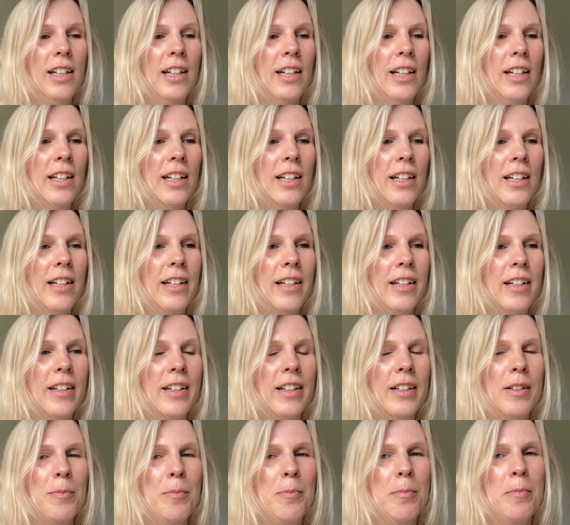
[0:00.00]

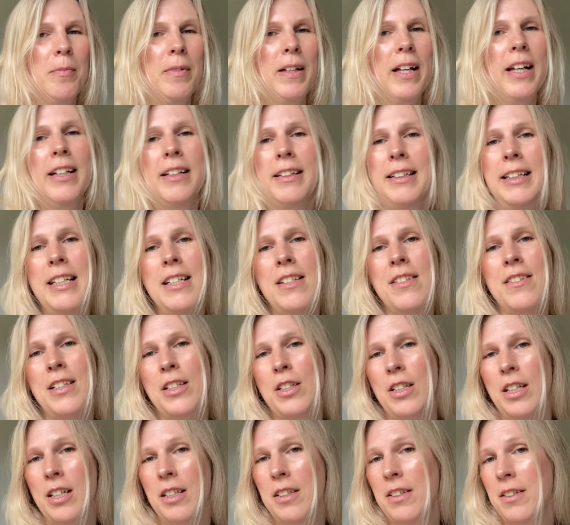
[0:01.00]
And at least
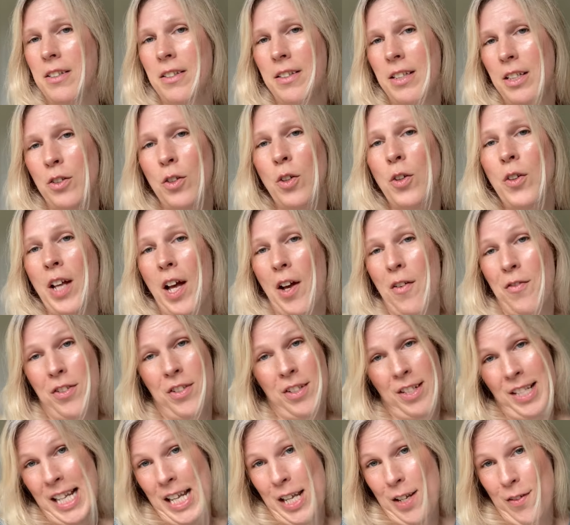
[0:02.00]
they don't have
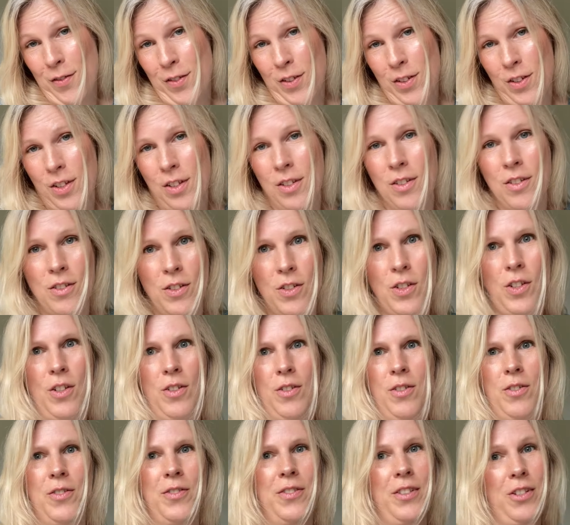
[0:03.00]
sleeves.
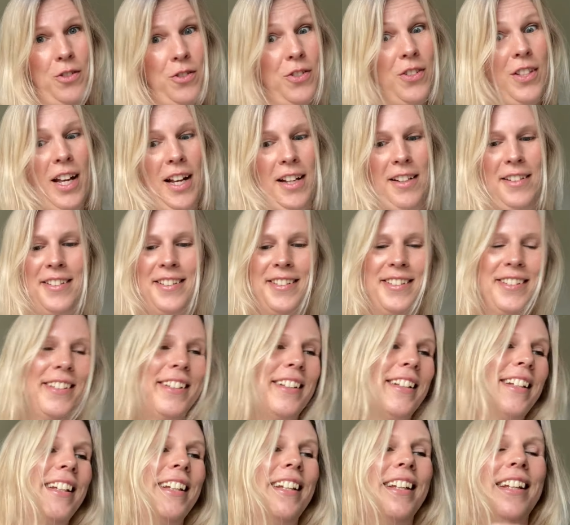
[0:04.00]
So, there's that.
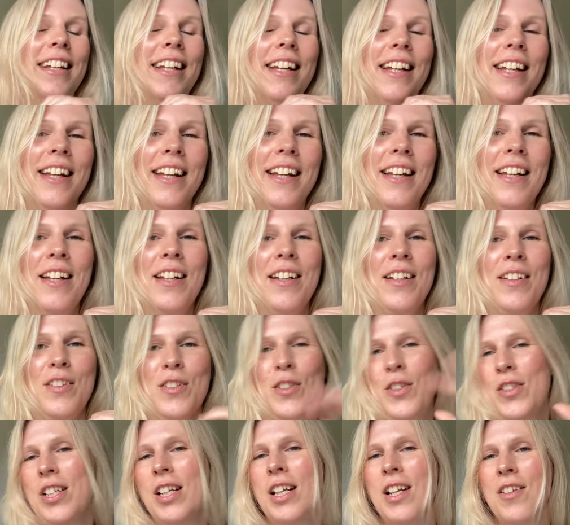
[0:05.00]

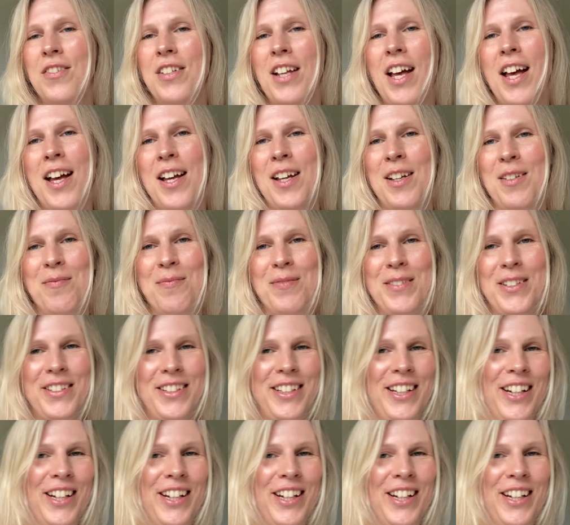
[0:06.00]
You still have time.